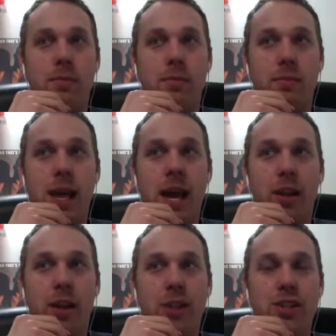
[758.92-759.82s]
Yeah,
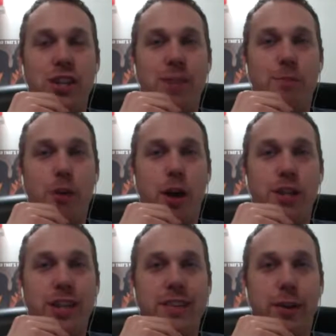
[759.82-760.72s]
luckily she didn't have Braun
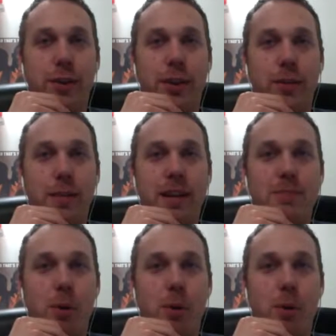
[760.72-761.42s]
chasing her like the Miz.